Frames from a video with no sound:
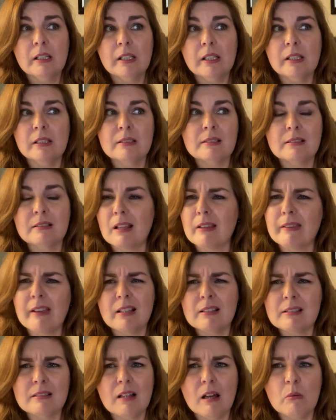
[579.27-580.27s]
it's not
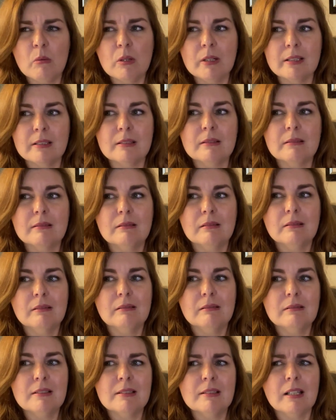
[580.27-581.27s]
that's not what it
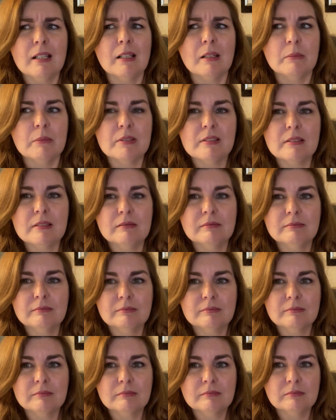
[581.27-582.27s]
seems.
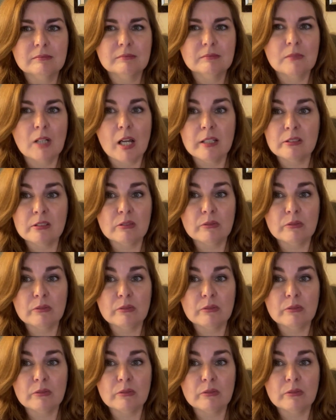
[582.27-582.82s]
Right.